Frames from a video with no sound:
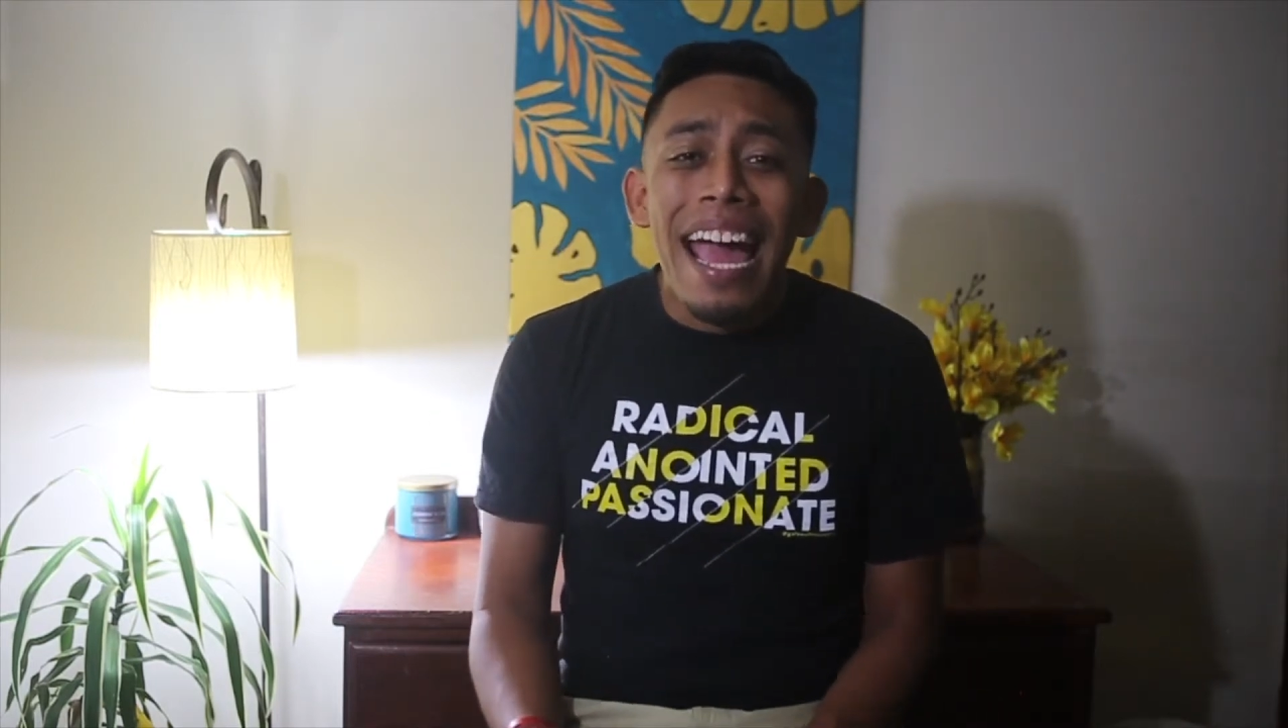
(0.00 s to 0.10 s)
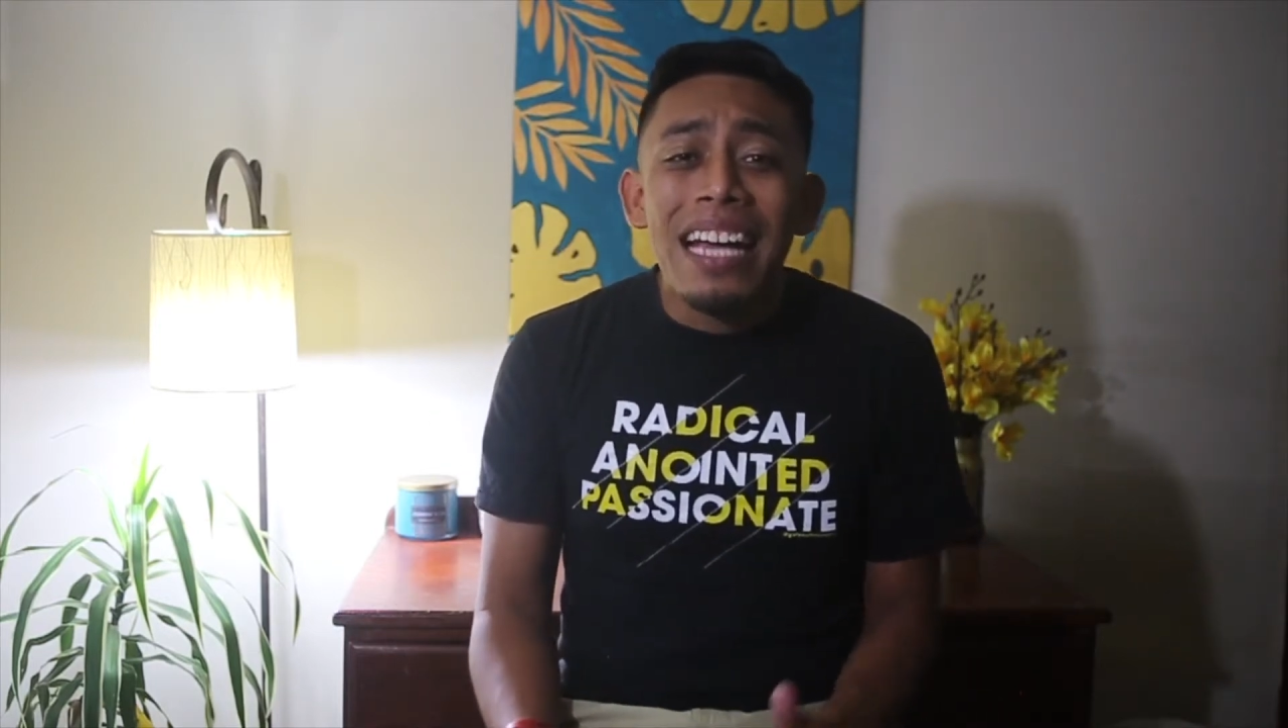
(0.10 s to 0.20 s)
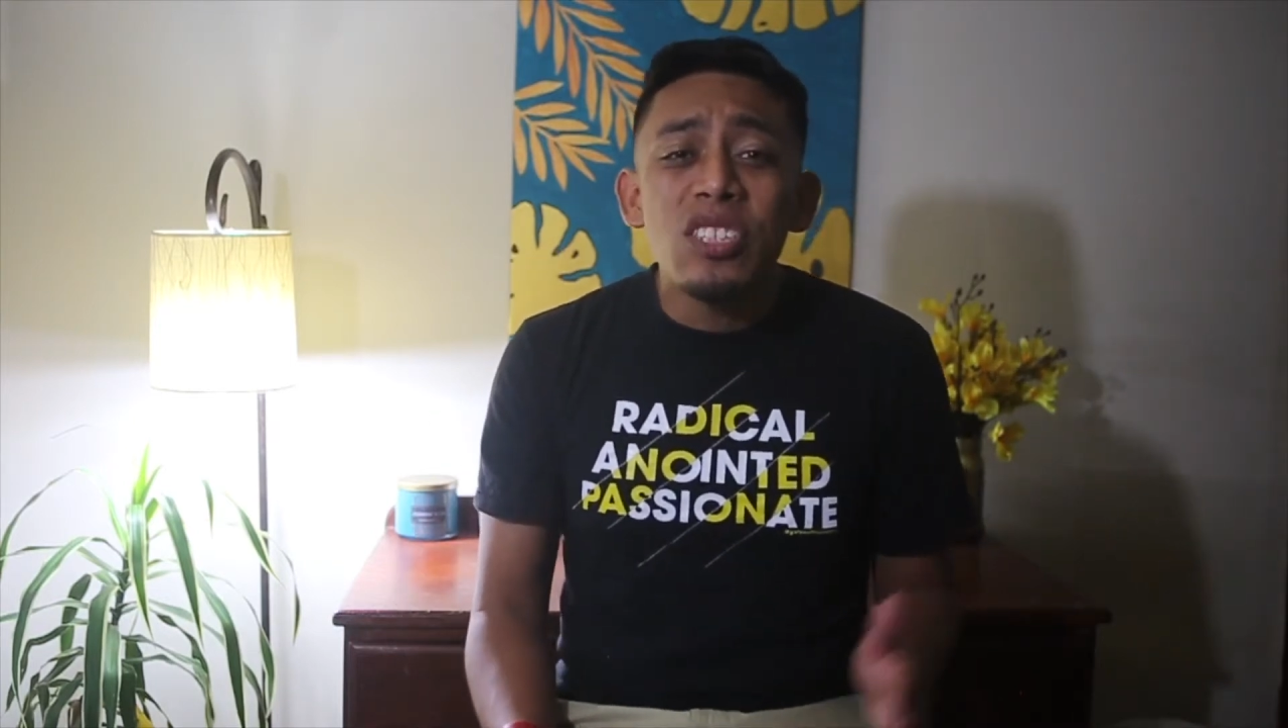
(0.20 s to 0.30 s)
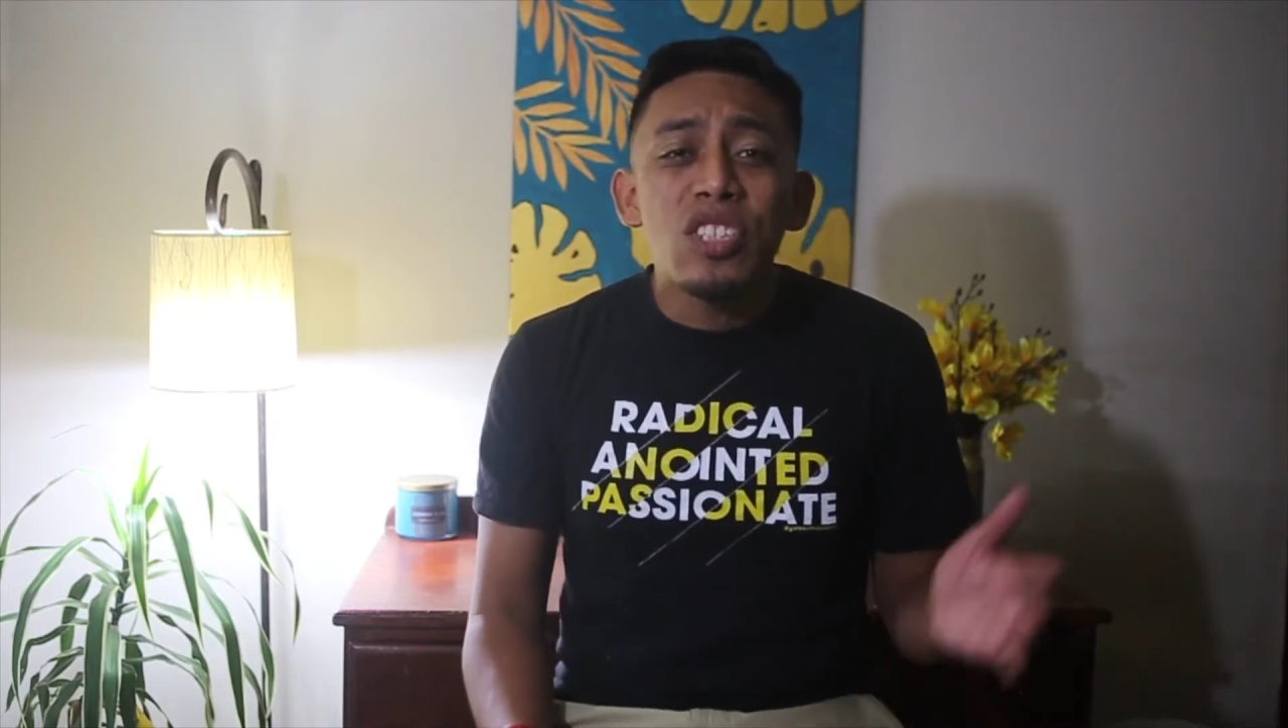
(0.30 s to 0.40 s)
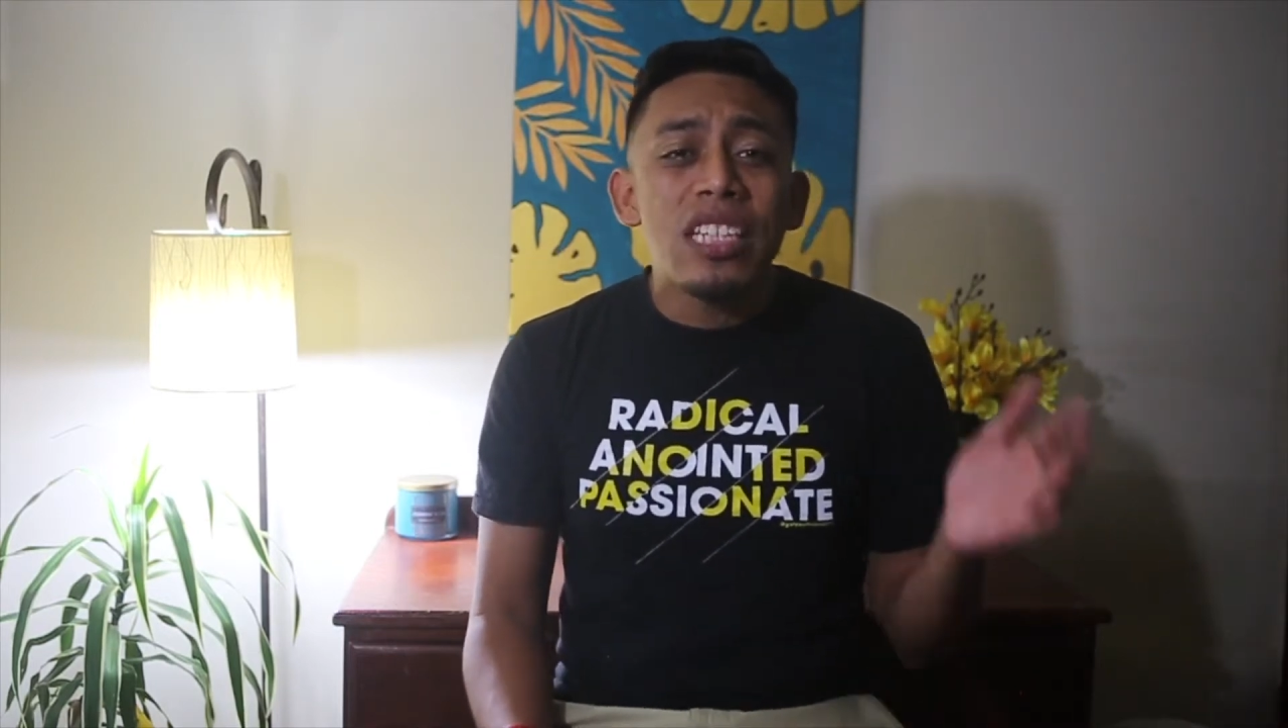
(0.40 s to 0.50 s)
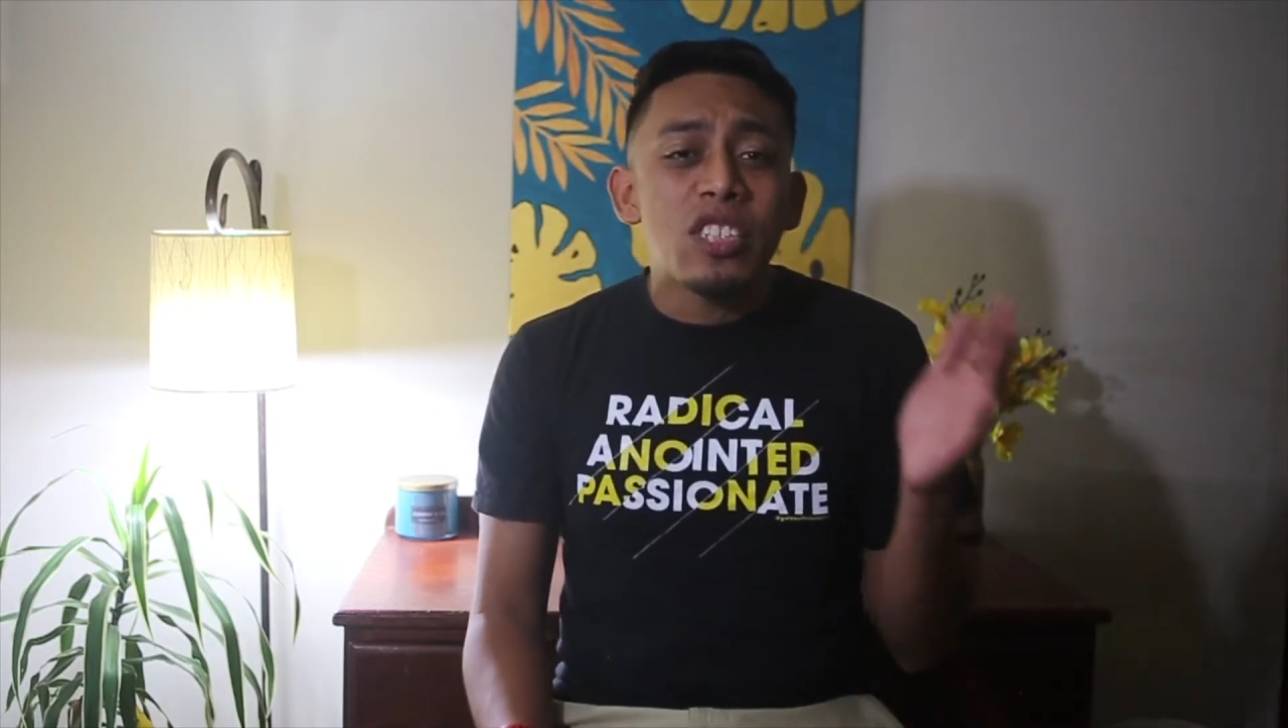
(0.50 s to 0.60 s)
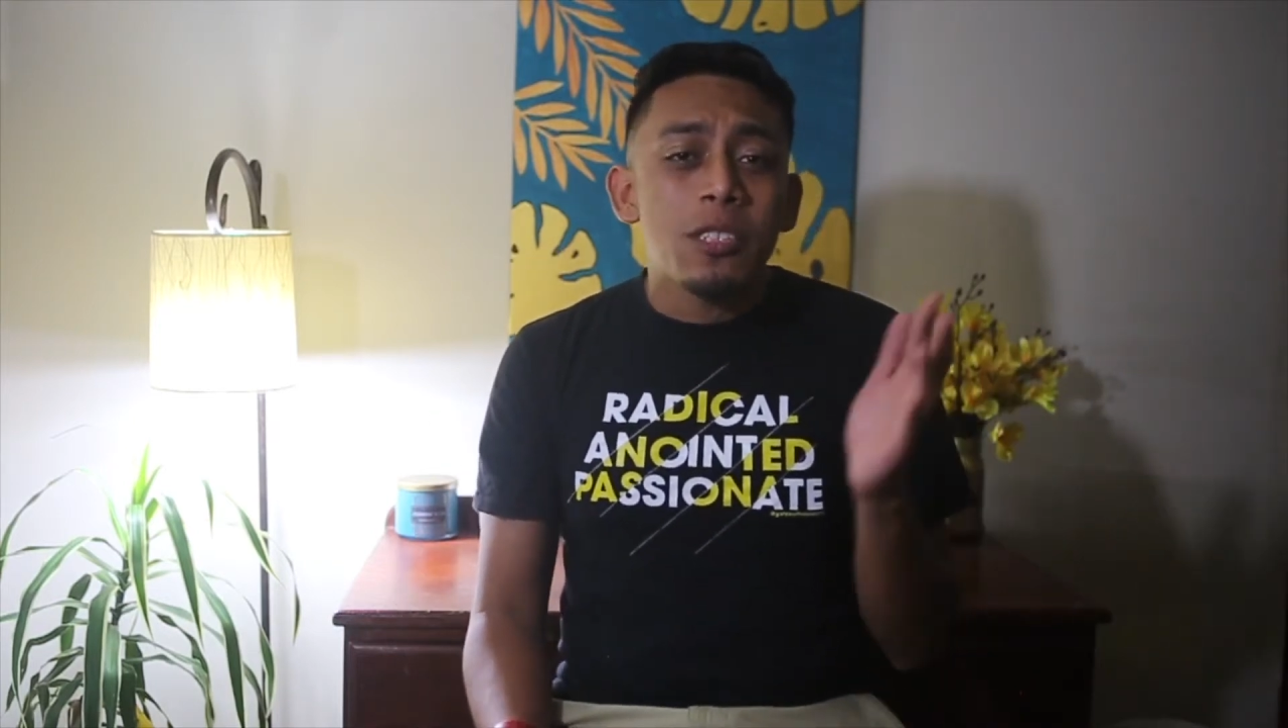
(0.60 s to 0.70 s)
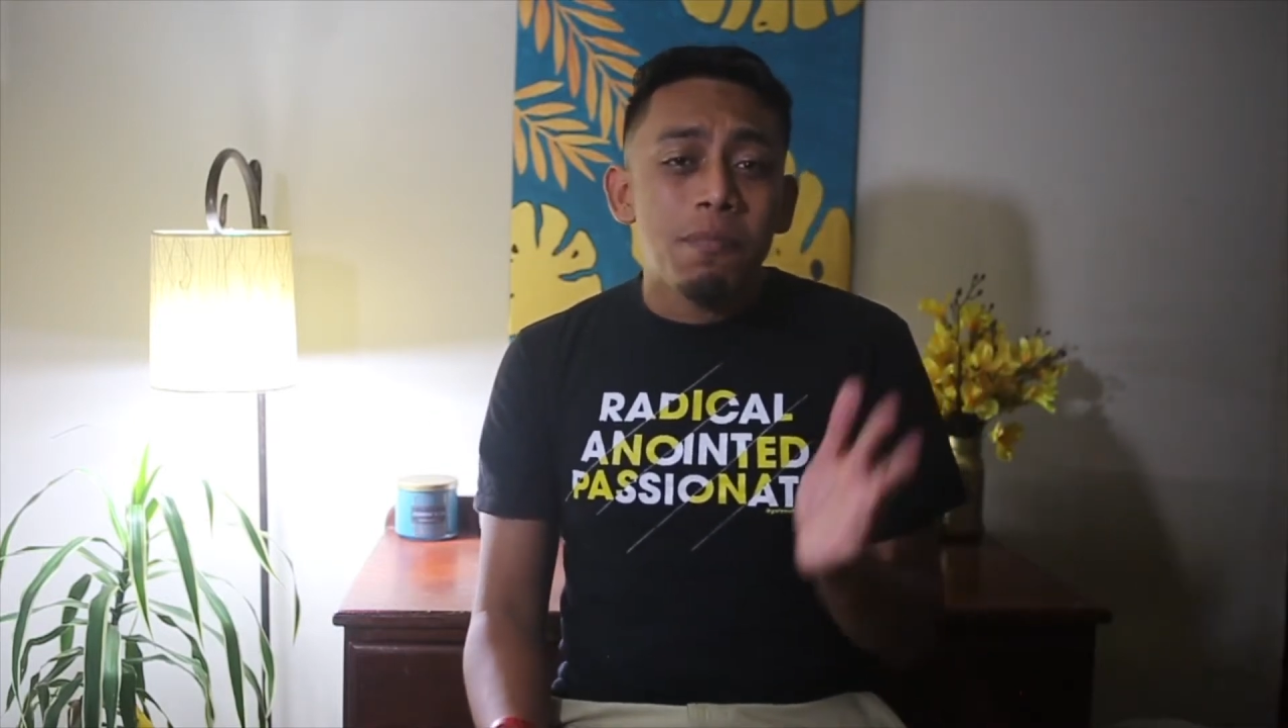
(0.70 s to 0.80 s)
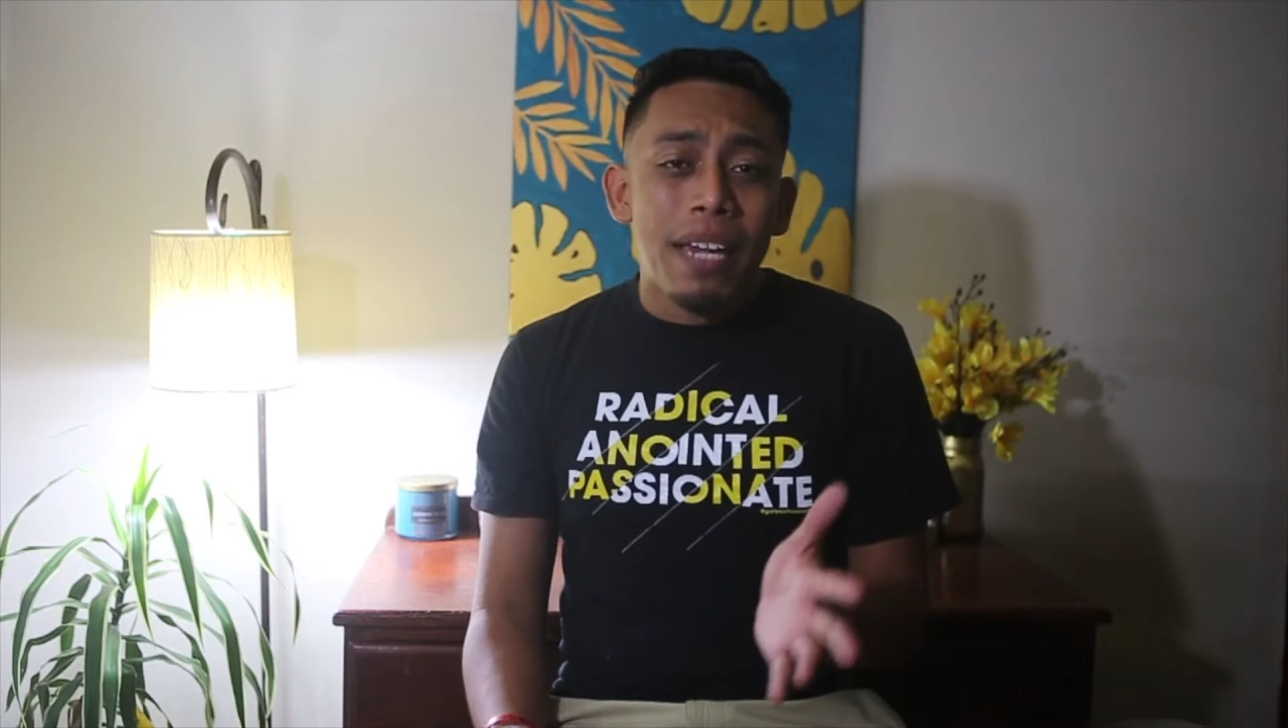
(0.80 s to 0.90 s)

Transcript: as this